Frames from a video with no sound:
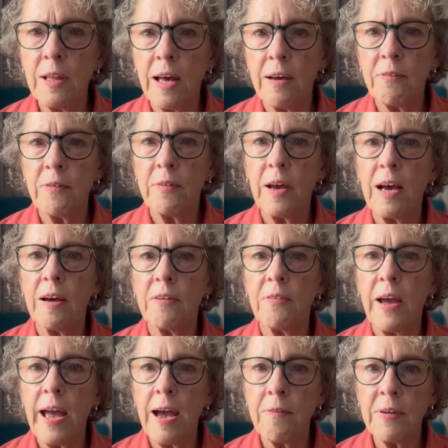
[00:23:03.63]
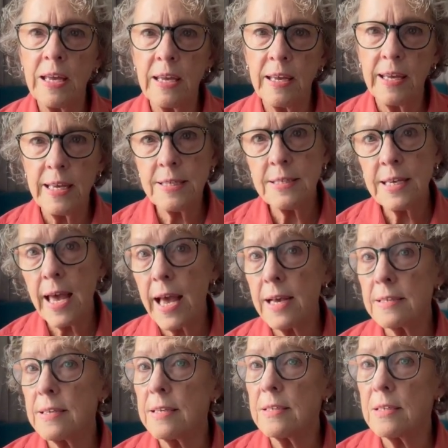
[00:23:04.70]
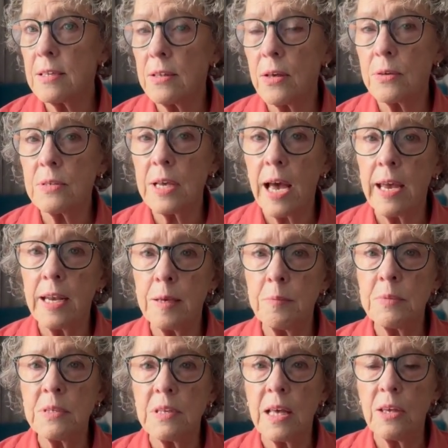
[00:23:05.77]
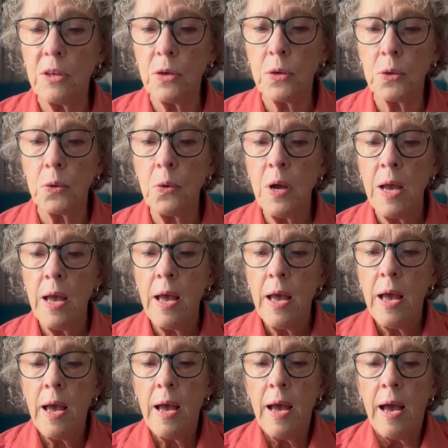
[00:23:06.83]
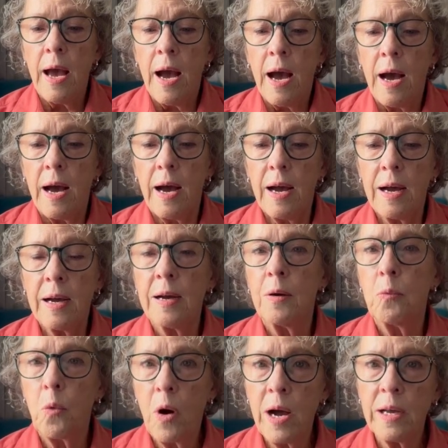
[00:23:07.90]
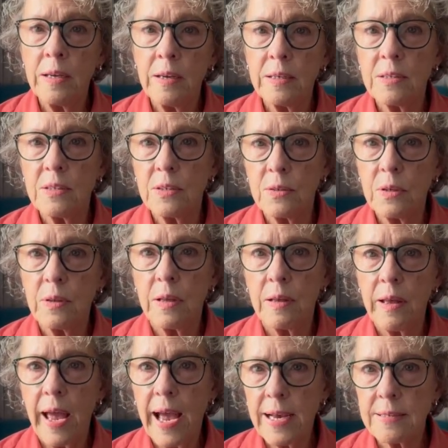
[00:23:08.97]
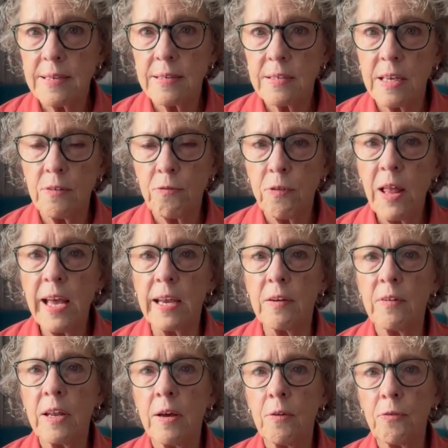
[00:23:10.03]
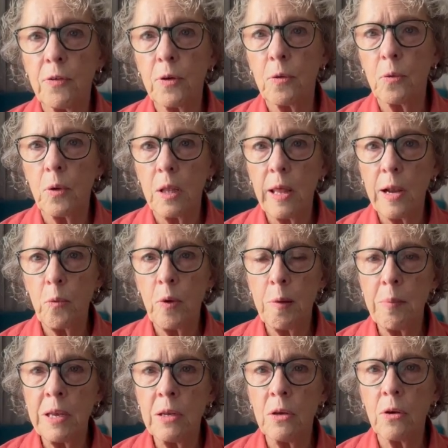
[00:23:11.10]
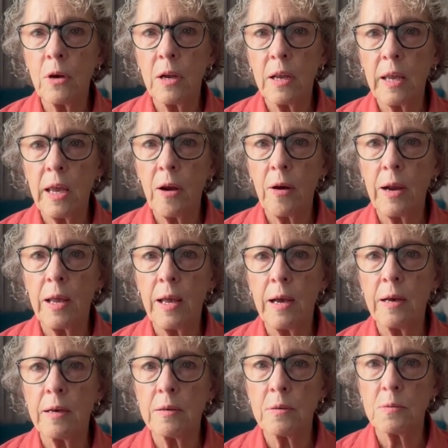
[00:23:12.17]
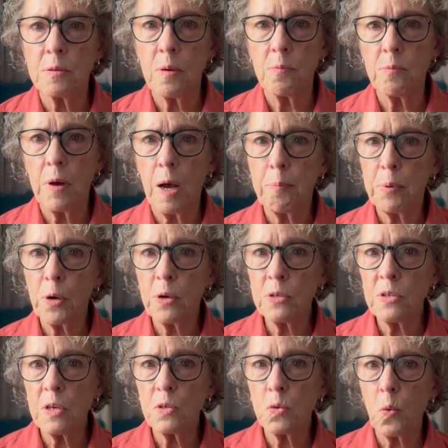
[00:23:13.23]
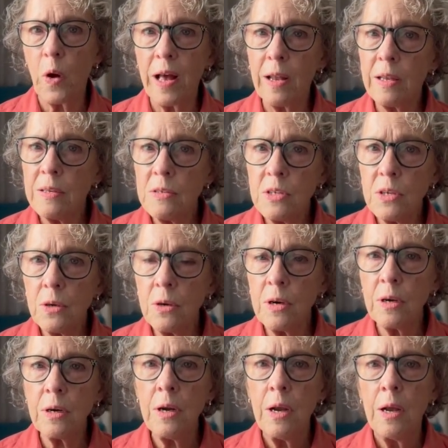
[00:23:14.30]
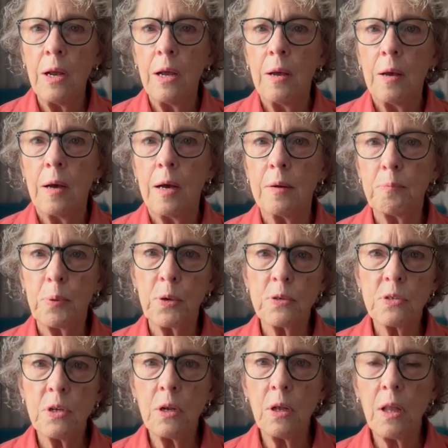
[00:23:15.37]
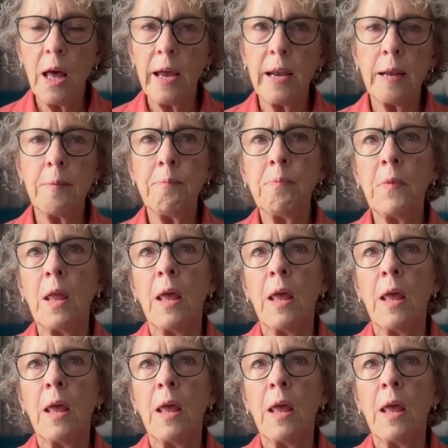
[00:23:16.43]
of having easy access to those items that you want to access in flight. Now, for a lot of women, you're going to carry a purse as well as your personal item.